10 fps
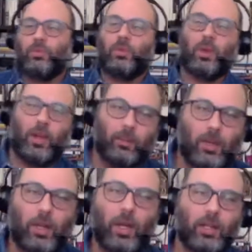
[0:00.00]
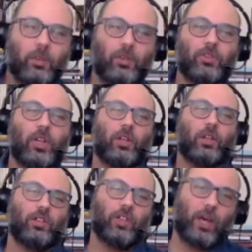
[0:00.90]
I'm an academic
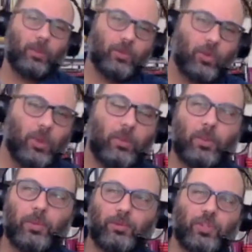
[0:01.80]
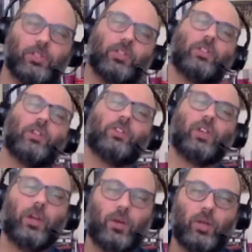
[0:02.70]
second. It happens to be my profession. That's
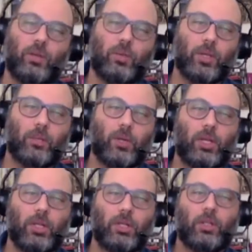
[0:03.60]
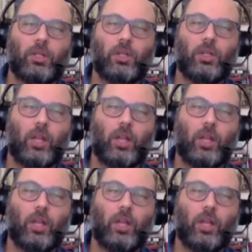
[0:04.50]
how I make money, and I